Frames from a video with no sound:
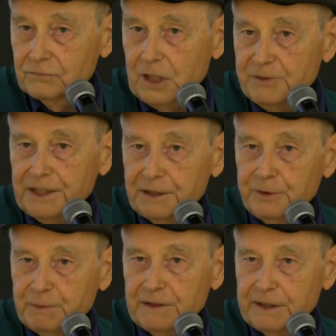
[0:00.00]
Objective
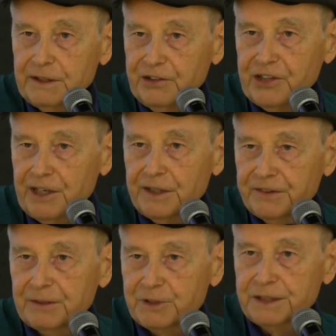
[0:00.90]
is basically shared
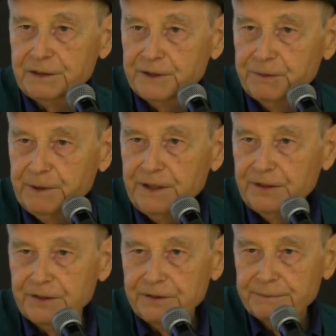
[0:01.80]
subjective
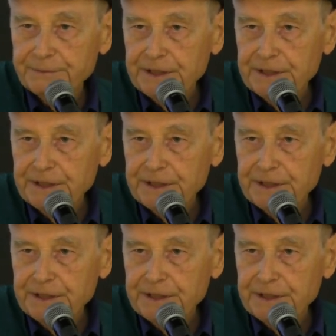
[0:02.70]
experiences.